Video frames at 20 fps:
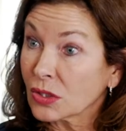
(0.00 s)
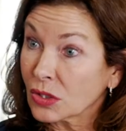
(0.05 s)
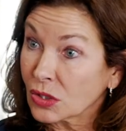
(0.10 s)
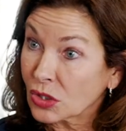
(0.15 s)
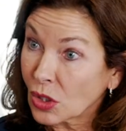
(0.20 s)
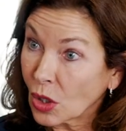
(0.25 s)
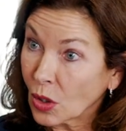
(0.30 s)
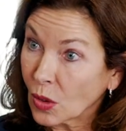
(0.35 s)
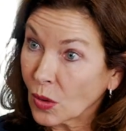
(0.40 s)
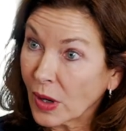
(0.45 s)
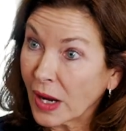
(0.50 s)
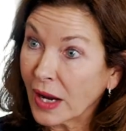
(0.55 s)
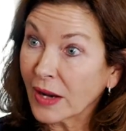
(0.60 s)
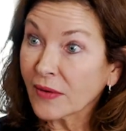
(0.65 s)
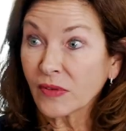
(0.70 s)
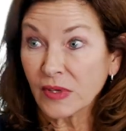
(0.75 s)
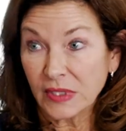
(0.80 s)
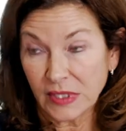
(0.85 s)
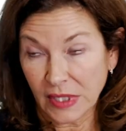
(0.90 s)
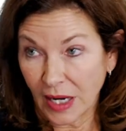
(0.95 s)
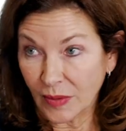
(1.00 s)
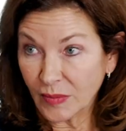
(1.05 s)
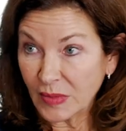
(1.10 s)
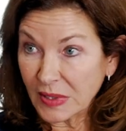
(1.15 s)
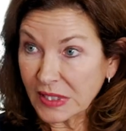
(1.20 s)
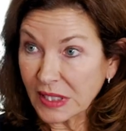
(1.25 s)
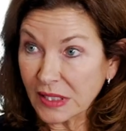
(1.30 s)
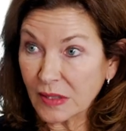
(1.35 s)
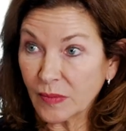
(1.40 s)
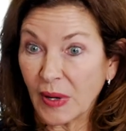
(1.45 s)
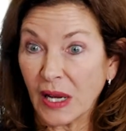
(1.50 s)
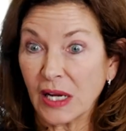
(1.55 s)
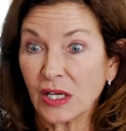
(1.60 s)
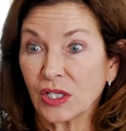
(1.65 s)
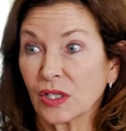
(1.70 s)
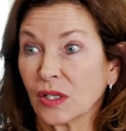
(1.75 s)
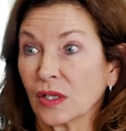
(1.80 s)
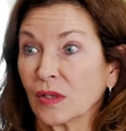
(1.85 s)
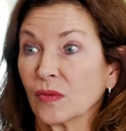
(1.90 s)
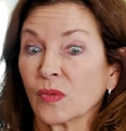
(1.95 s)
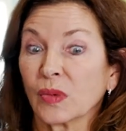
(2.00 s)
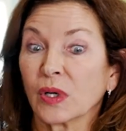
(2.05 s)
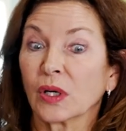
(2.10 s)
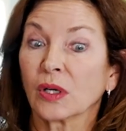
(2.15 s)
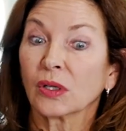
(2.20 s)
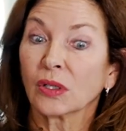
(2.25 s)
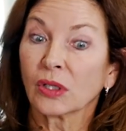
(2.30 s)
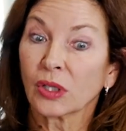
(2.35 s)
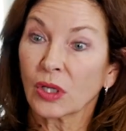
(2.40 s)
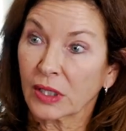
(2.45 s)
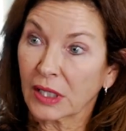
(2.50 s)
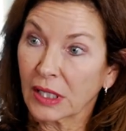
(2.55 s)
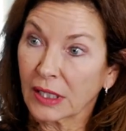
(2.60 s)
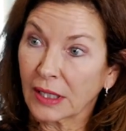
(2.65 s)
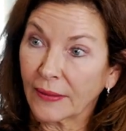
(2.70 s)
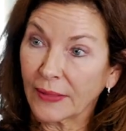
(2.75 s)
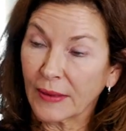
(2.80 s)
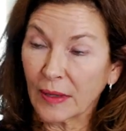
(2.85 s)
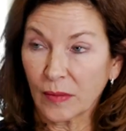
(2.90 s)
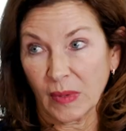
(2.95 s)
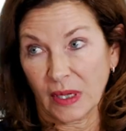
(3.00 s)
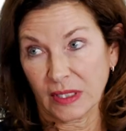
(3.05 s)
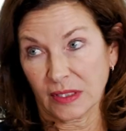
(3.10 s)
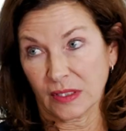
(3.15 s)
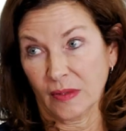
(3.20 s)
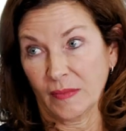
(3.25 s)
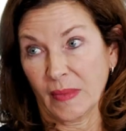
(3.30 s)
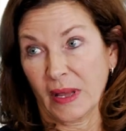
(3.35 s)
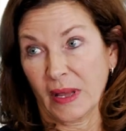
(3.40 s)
So every time we see the patient, we're looking at their muscle